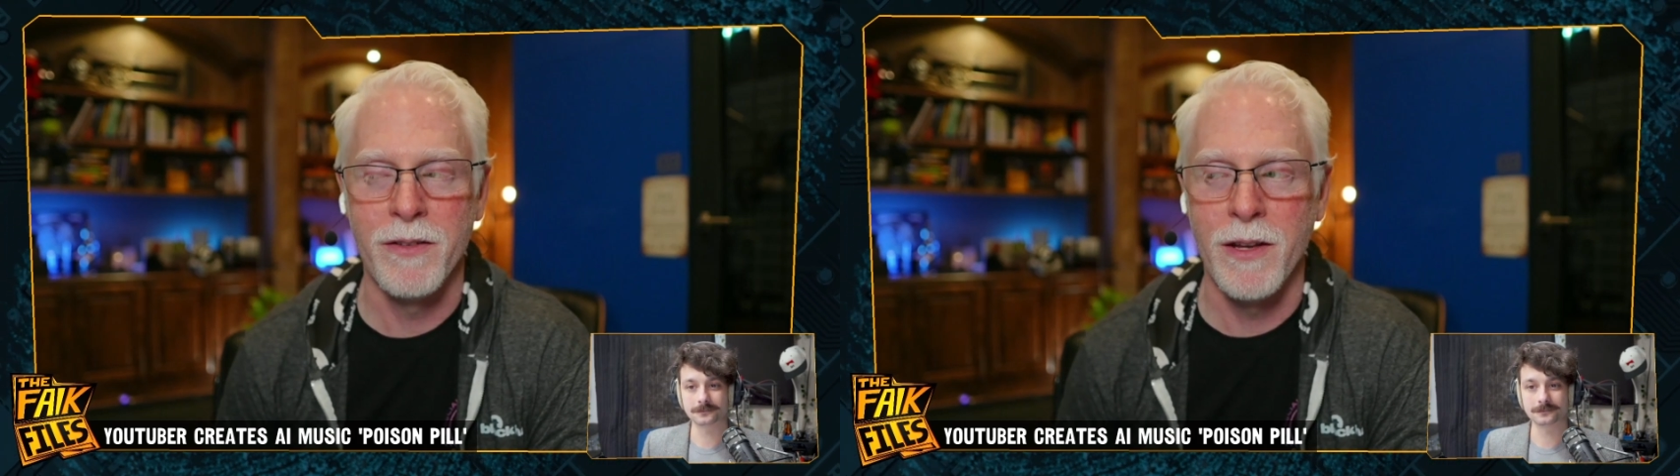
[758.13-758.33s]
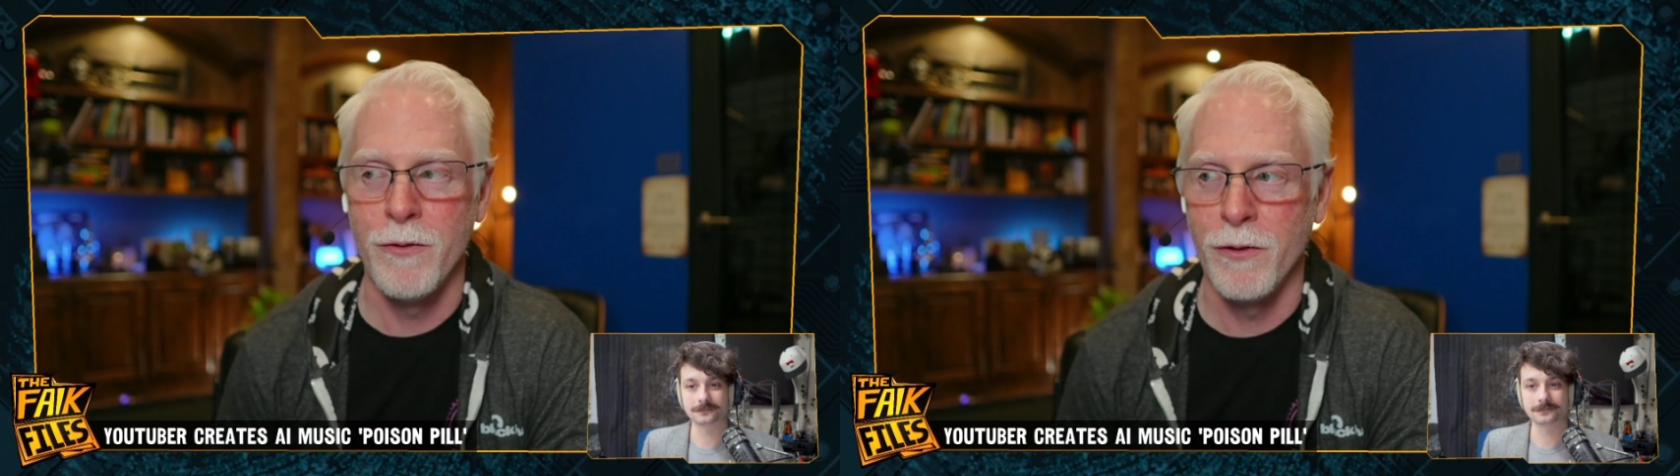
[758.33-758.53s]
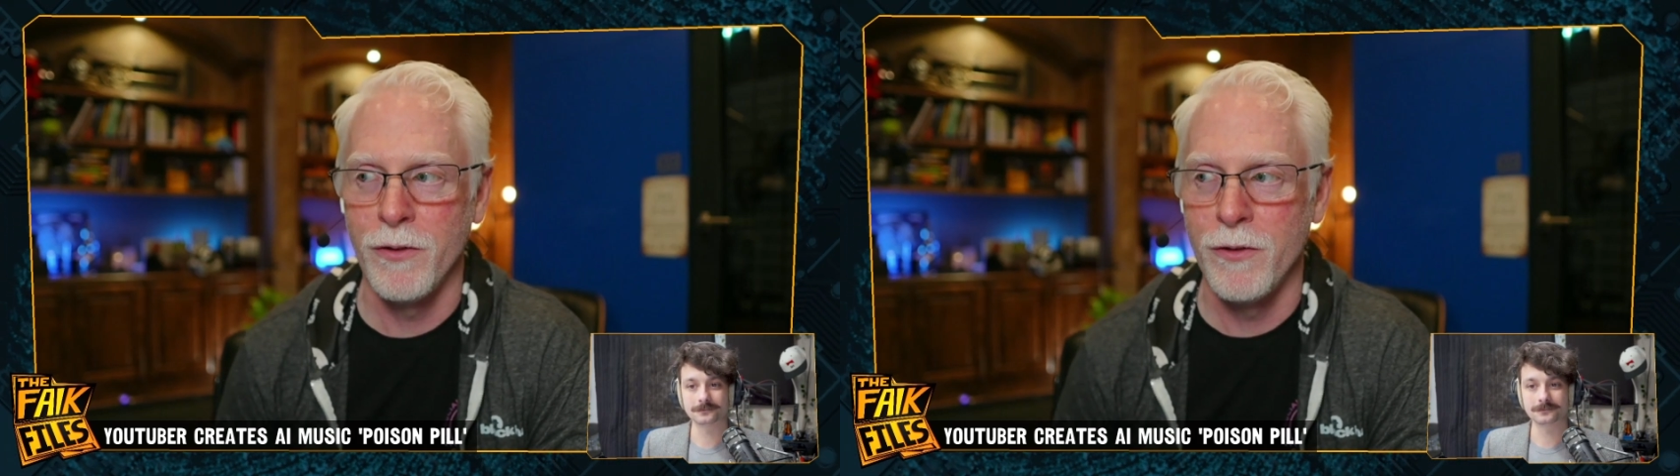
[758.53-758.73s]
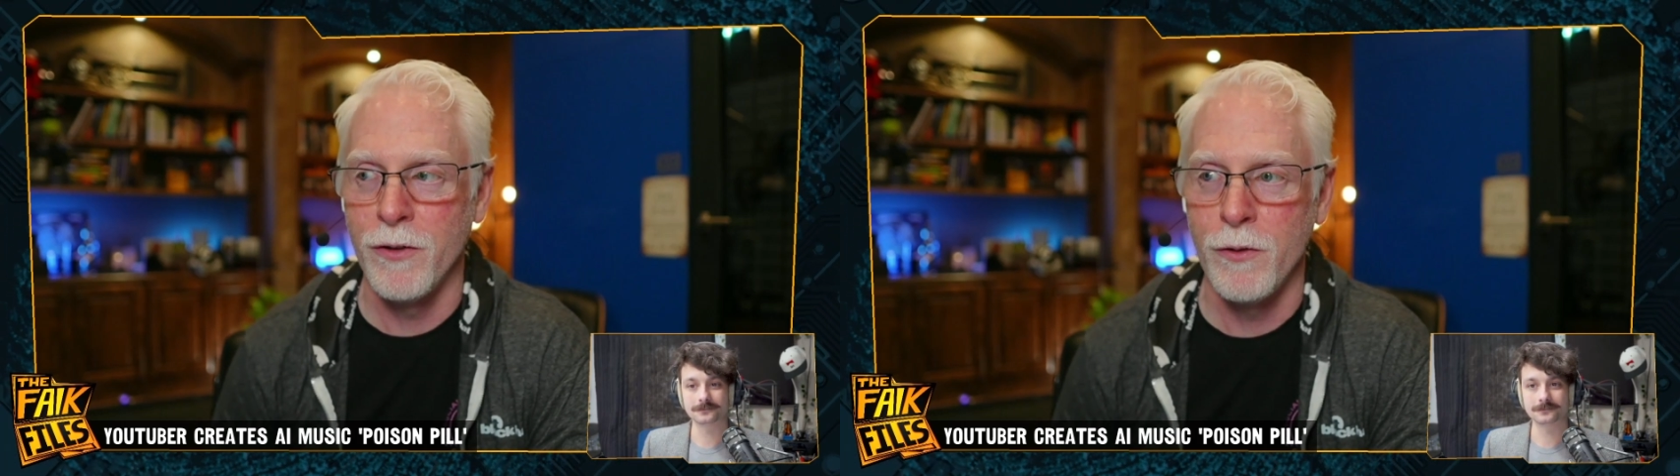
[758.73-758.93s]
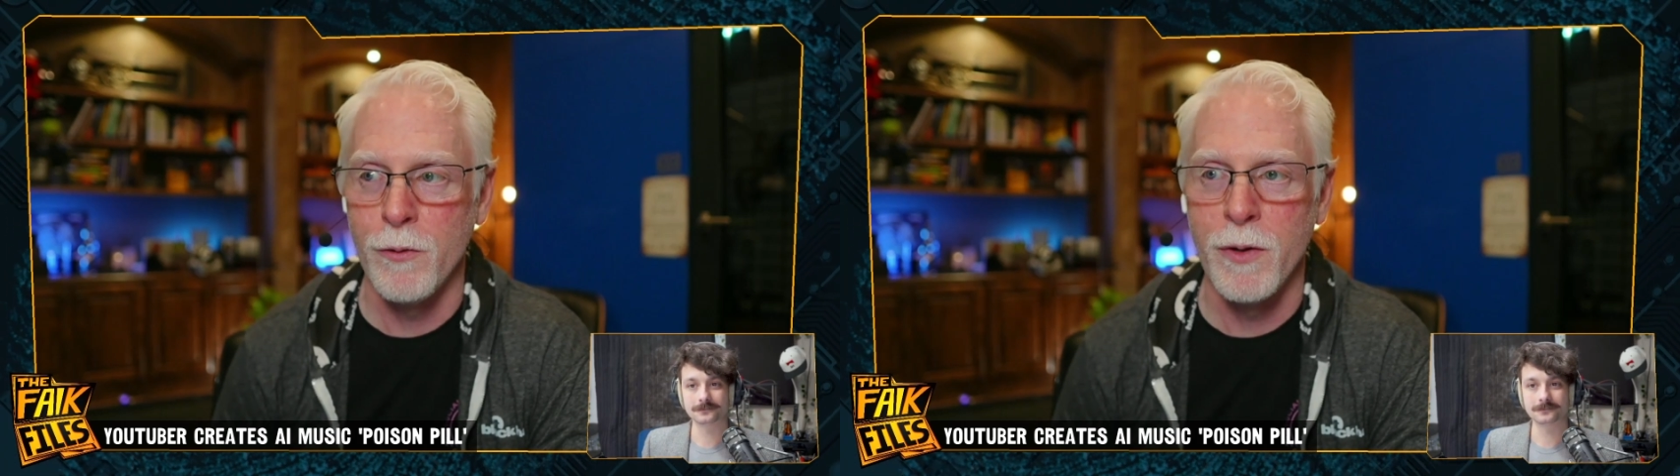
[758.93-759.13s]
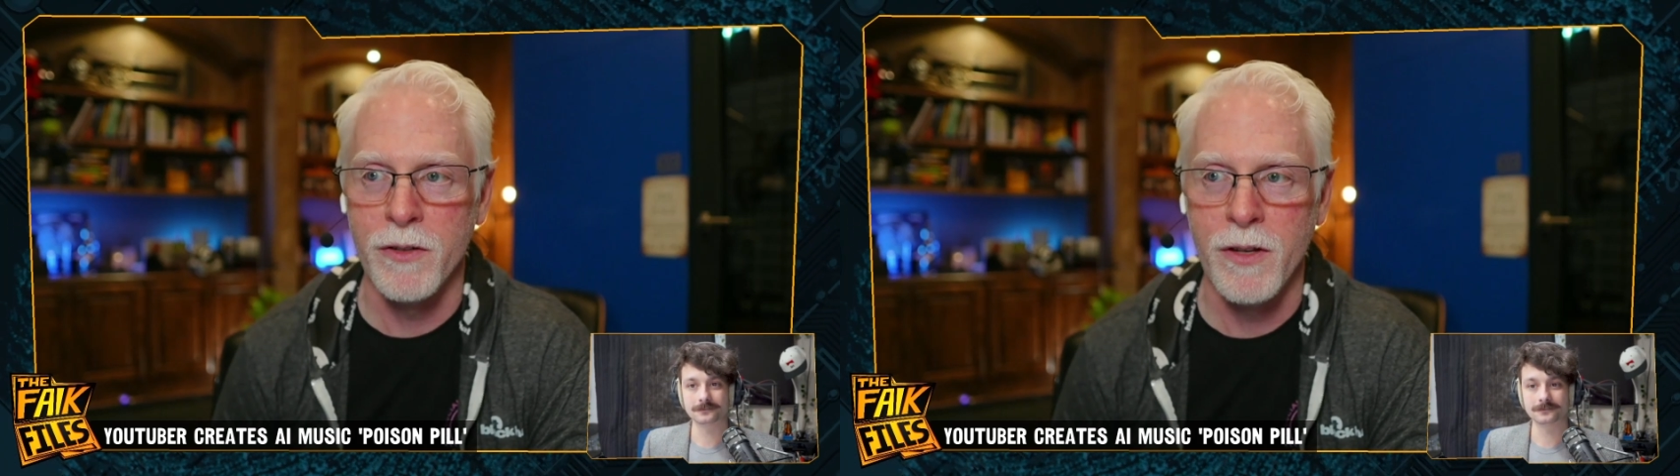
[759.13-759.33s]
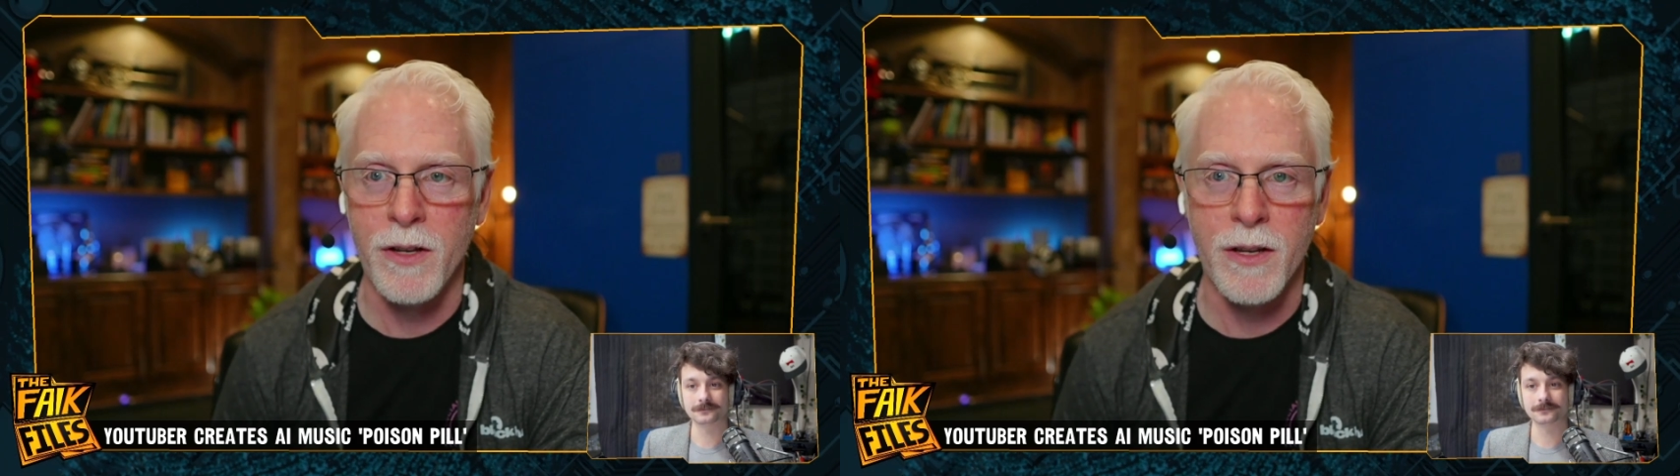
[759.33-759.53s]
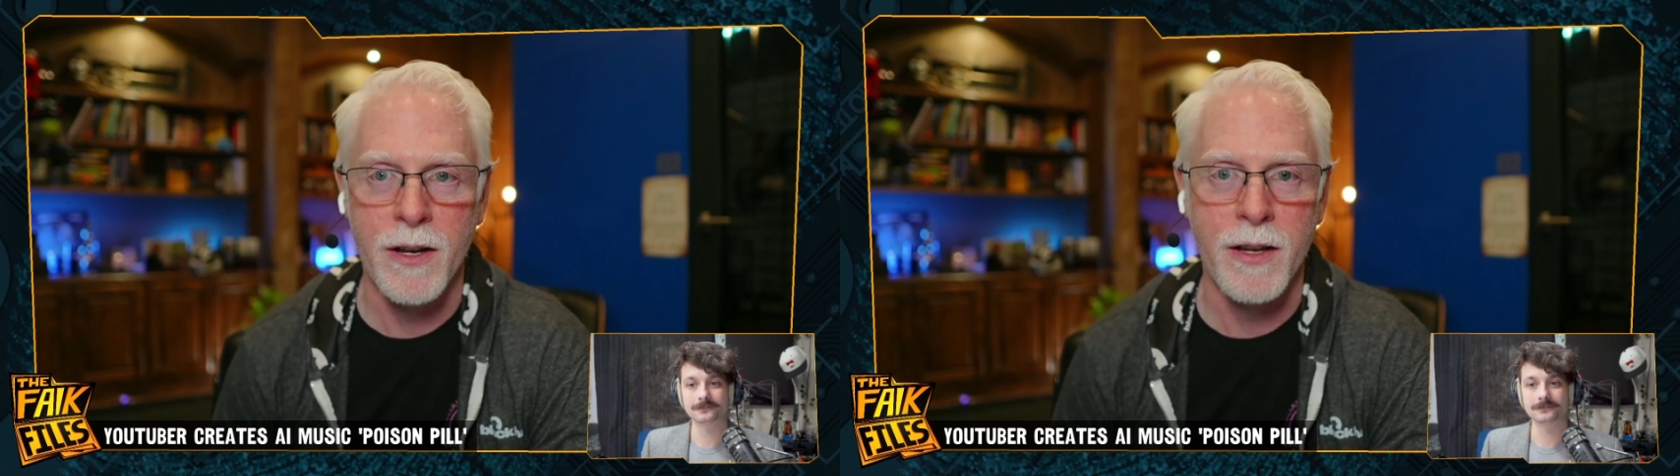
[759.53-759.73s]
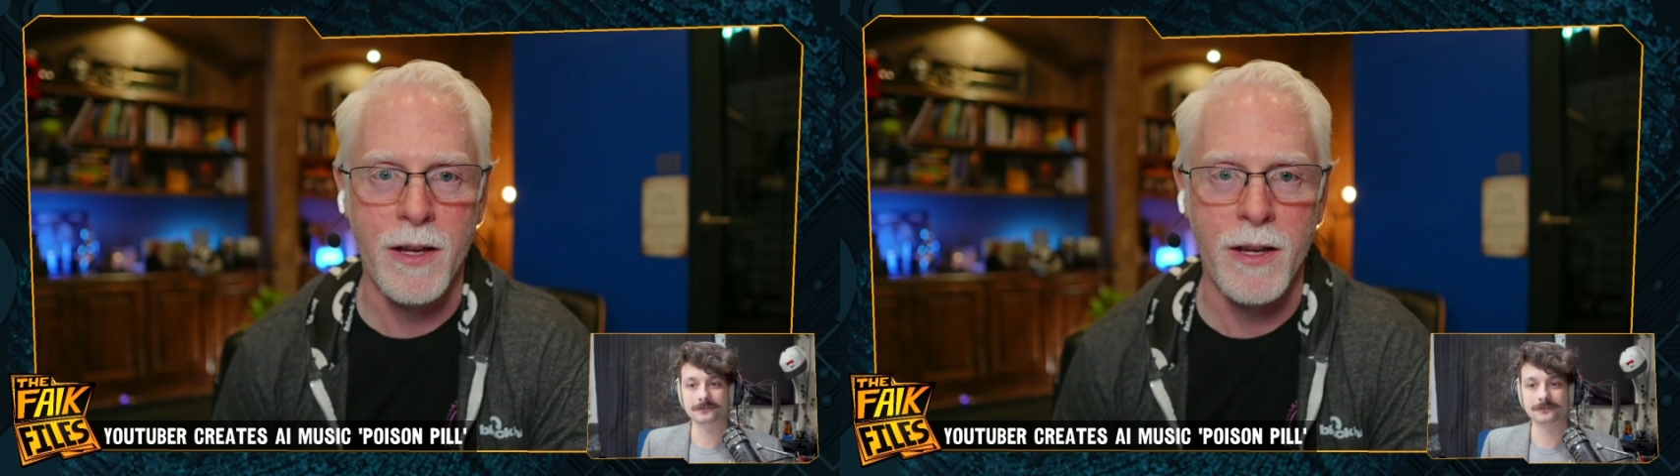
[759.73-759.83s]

schedule is just too busy and I